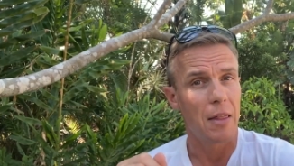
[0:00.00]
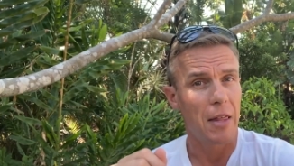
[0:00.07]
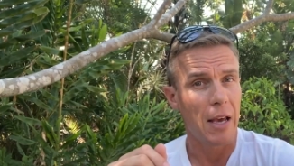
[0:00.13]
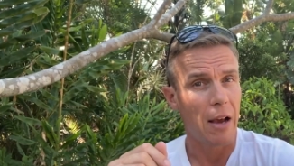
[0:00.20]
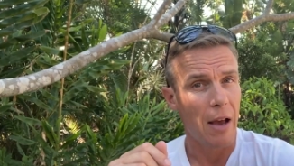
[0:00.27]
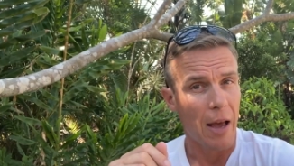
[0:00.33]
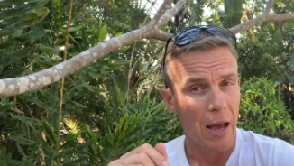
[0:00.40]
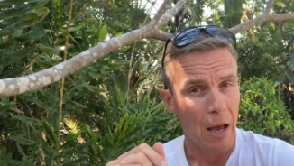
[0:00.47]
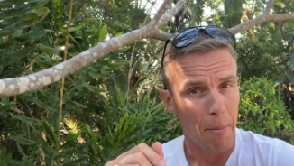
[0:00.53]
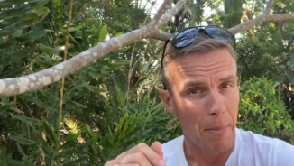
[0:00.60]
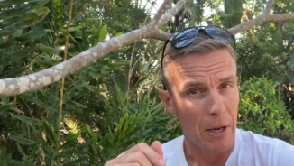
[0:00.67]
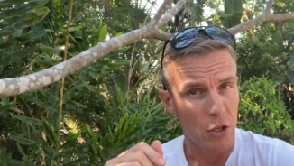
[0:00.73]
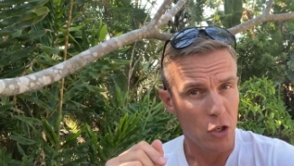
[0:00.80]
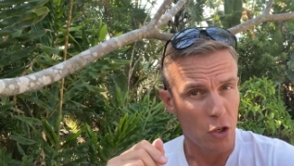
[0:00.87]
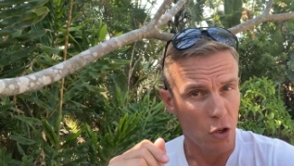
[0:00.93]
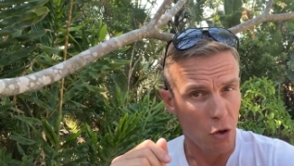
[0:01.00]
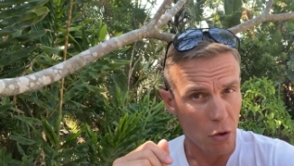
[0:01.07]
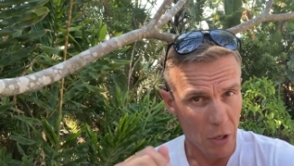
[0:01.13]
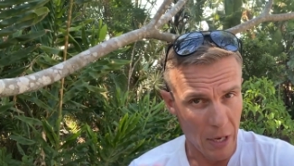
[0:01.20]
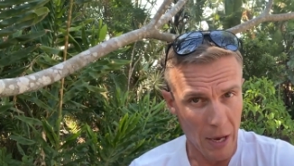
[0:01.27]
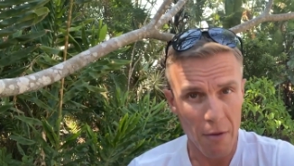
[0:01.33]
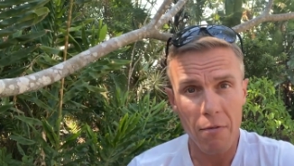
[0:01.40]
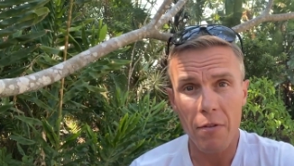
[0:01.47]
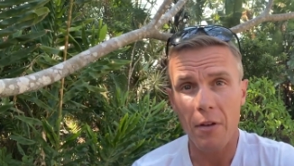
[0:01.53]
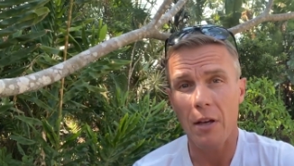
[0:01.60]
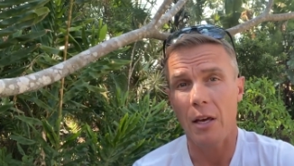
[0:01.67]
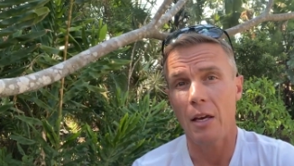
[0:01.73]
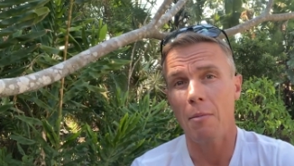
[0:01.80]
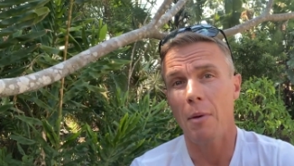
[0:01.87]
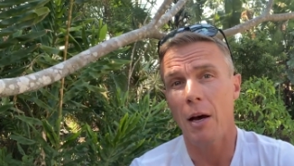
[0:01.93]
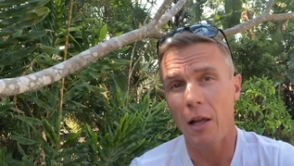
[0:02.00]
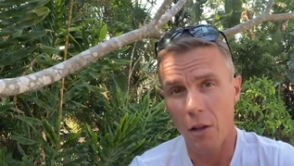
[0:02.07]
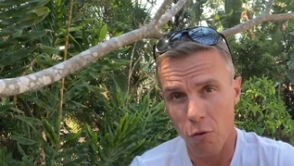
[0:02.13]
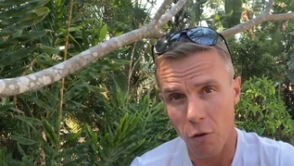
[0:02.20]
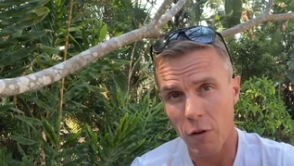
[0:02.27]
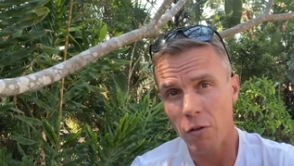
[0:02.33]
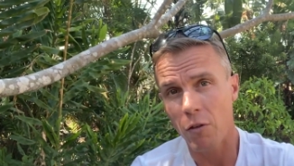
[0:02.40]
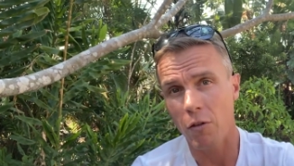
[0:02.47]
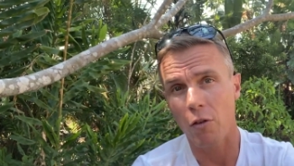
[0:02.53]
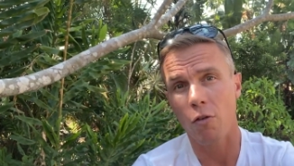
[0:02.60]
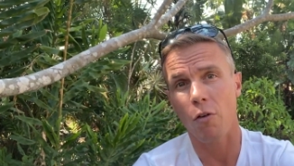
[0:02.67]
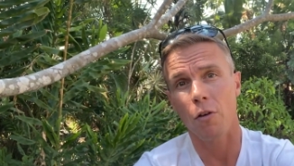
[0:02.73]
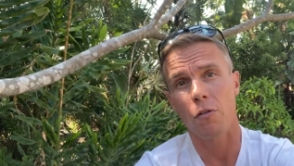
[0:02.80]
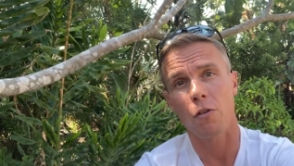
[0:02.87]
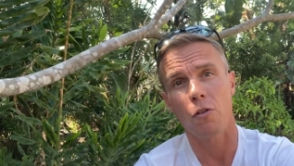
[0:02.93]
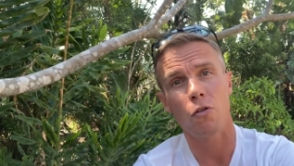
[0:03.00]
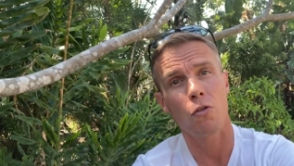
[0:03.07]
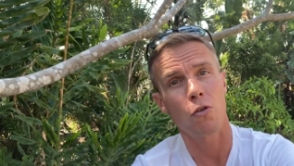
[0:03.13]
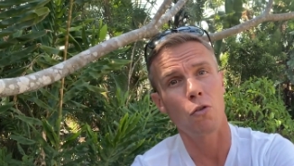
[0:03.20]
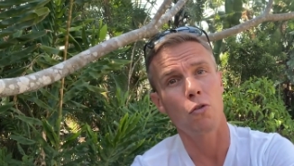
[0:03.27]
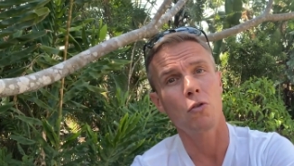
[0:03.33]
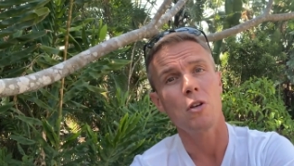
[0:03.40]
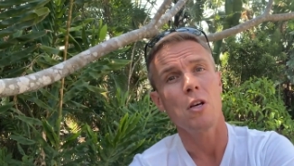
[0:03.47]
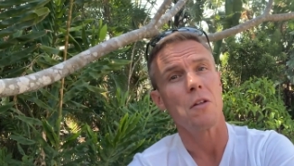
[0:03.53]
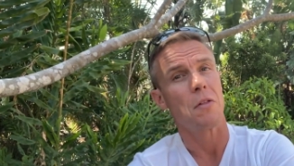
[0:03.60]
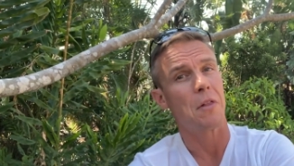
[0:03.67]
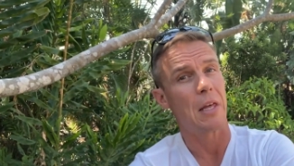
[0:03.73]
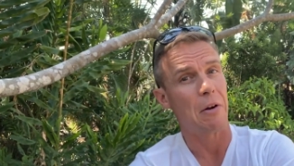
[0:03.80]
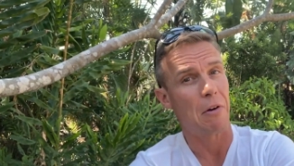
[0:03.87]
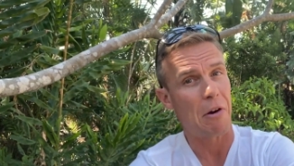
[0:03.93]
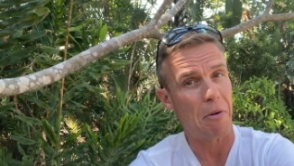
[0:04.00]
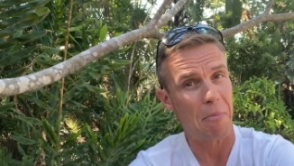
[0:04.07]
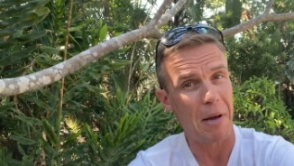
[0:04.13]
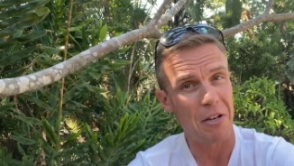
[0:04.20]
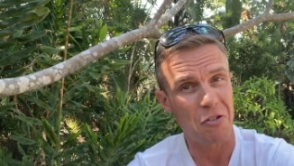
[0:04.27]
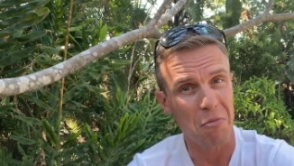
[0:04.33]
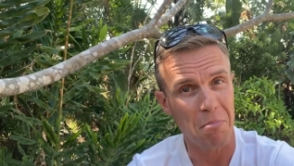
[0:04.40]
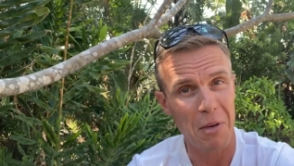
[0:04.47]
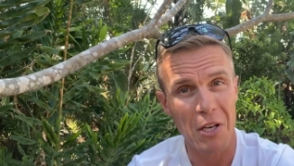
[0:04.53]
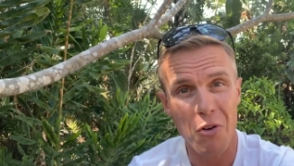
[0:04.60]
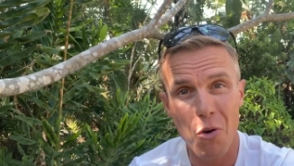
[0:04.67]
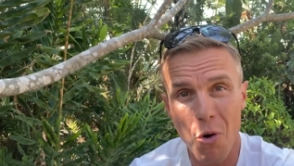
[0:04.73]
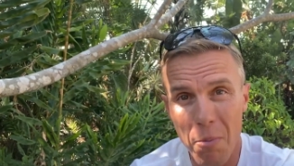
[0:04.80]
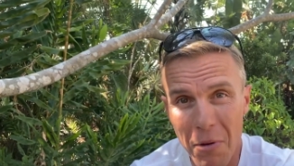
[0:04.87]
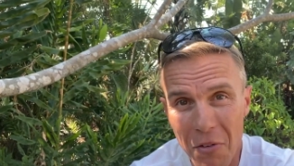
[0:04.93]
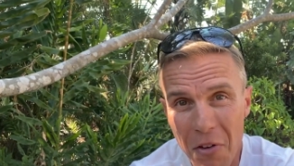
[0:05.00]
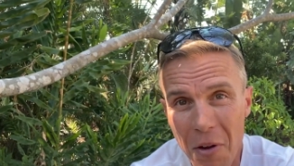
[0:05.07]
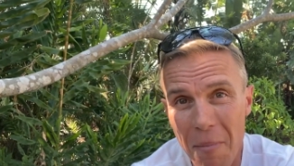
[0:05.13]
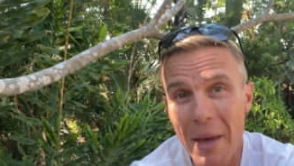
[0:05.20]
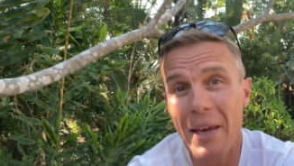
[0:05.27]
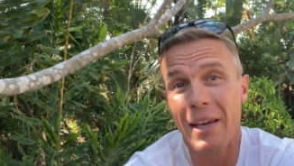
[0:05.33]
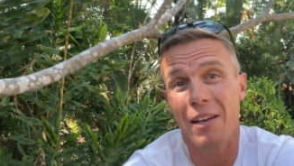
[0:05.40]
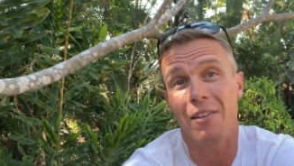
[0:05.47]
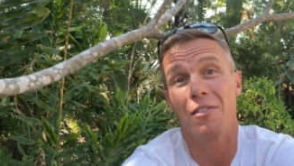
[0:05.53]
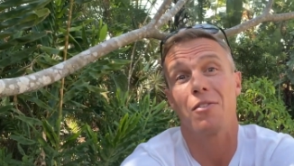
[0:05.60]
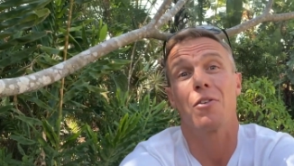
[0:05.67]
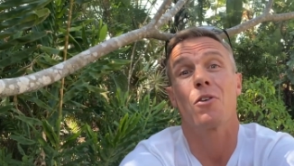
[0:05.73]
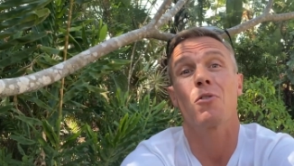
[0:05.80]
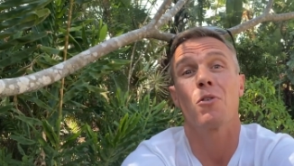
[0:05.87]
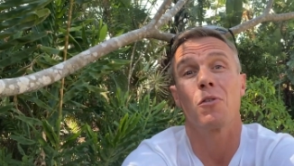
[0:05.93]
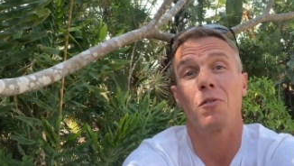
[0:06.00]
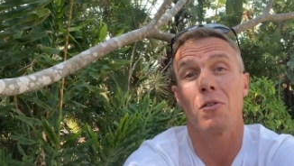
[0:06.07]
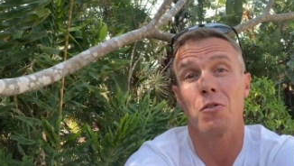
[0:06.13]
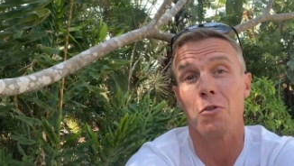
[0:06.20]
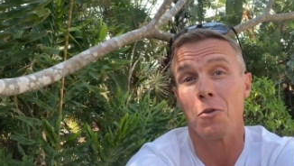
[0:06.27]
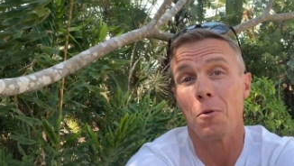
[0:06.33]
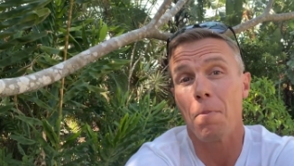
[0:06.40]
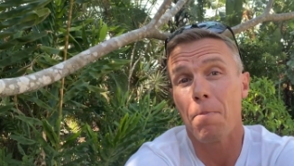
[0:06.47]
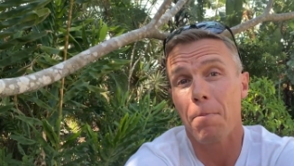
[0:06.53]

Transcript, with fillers: There are a bunch of .gov email addresses across the two. There are a bunch of big corporate domains across the two.